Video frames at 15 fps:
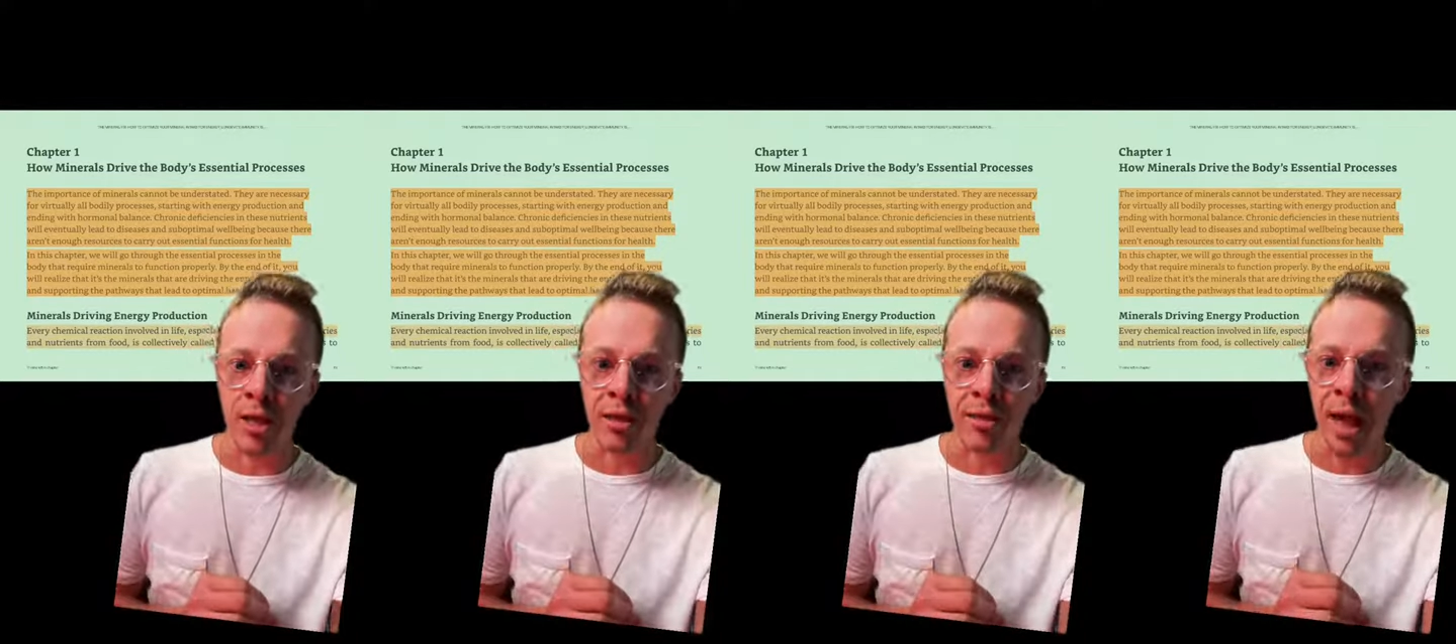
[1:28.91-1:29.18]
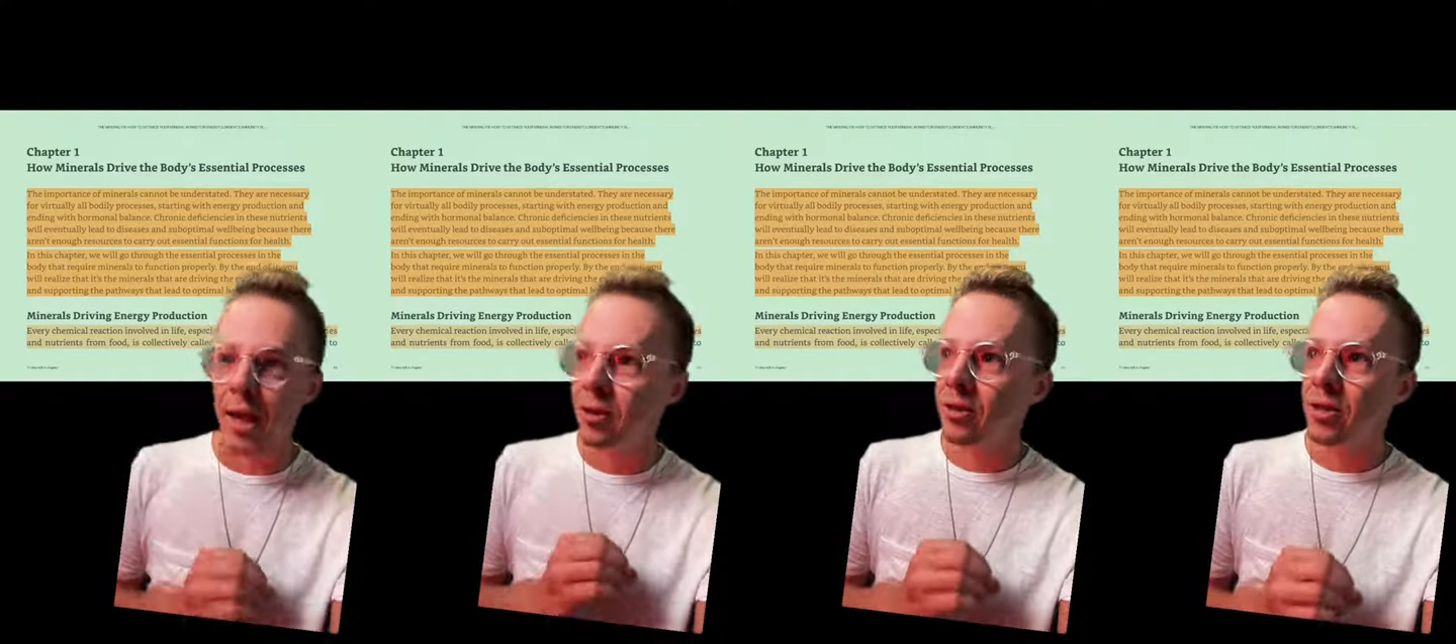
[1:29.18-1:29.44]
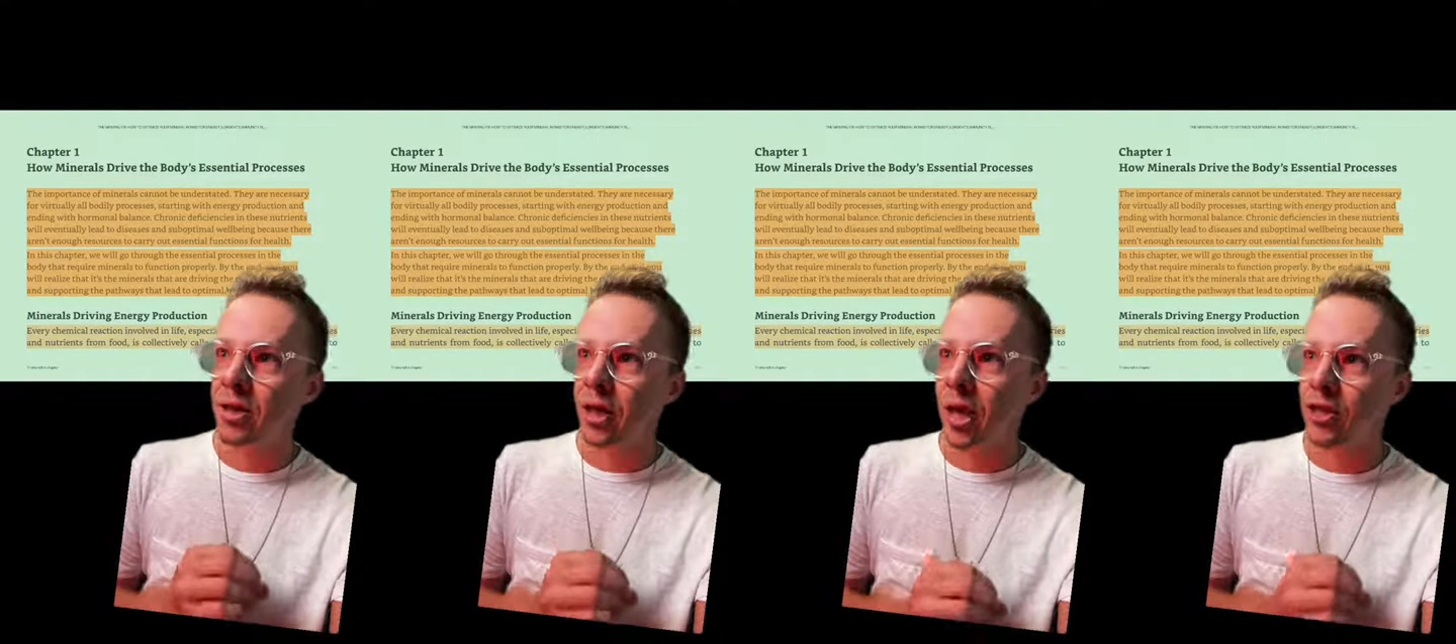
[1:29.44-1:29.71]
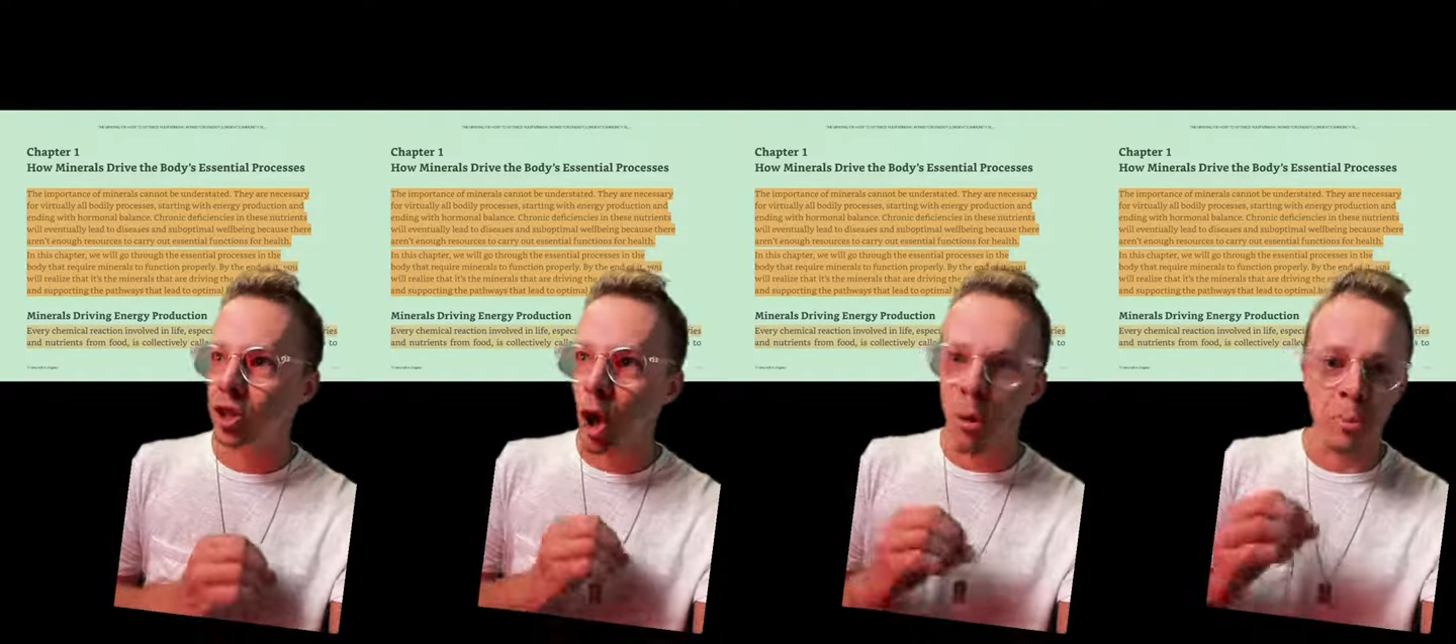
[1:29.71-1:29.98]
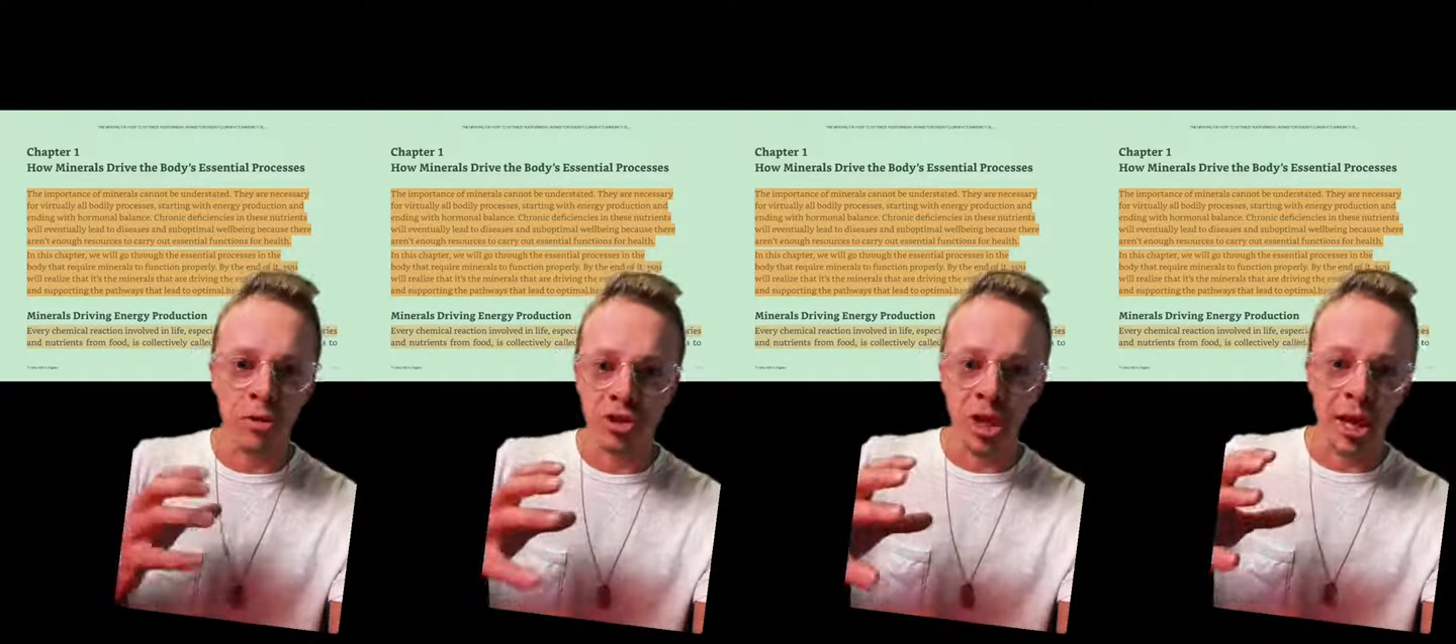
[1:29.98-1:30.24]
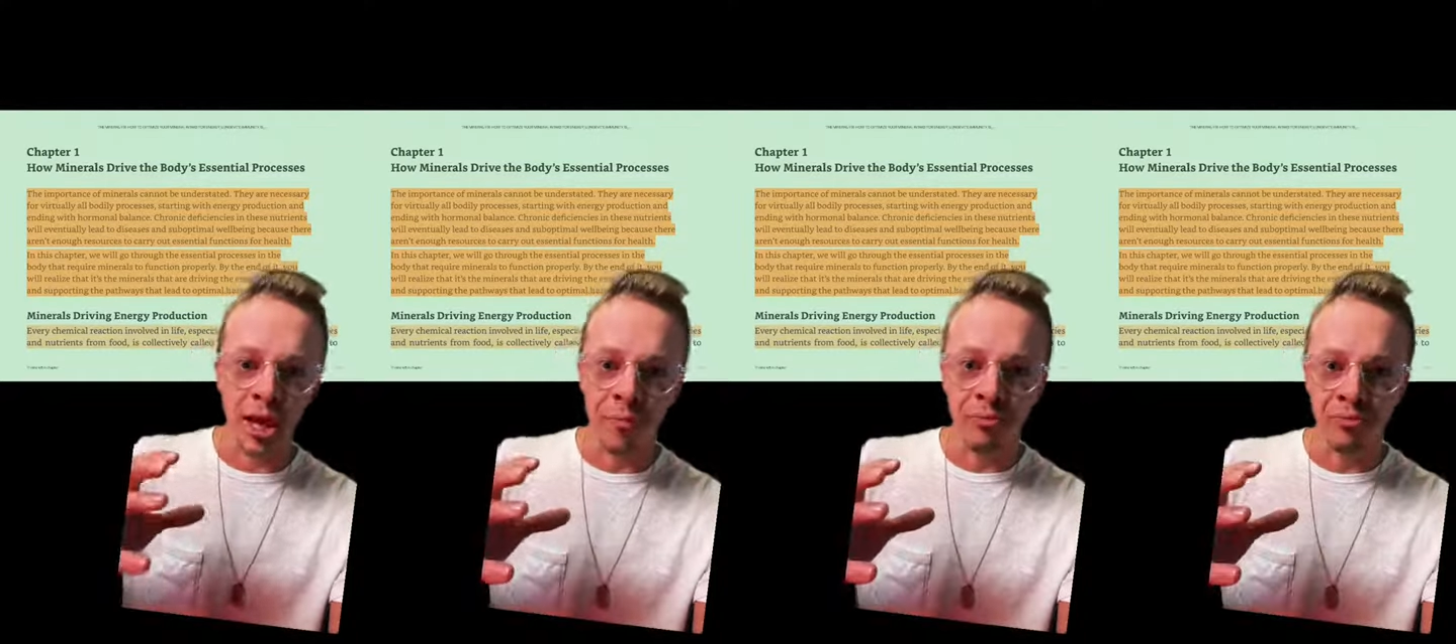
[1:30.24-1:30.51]
that it's almost
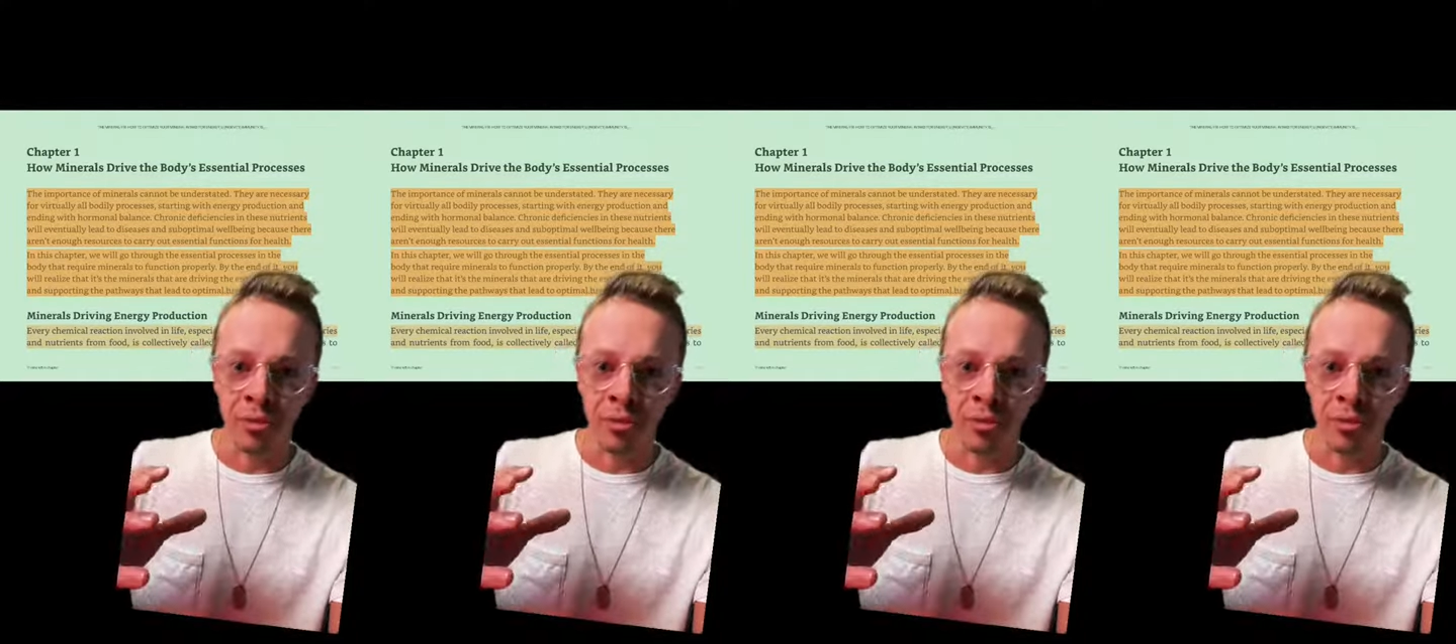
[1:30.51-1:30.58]
like